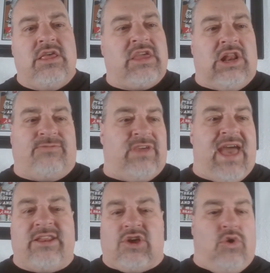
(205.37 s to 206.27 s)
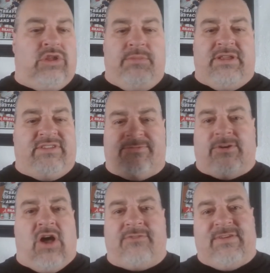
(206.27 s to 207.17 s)
you know, if you had to go a little bit of
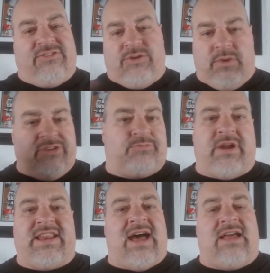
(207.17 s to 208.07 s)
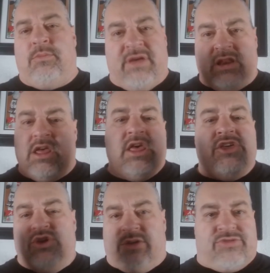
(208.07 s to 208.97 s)
different offense, you want to spread it out a little bit,
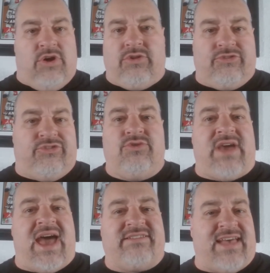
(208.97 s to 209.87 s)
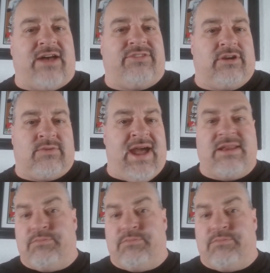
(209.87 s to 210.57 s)
you could throw those two guys out there, right?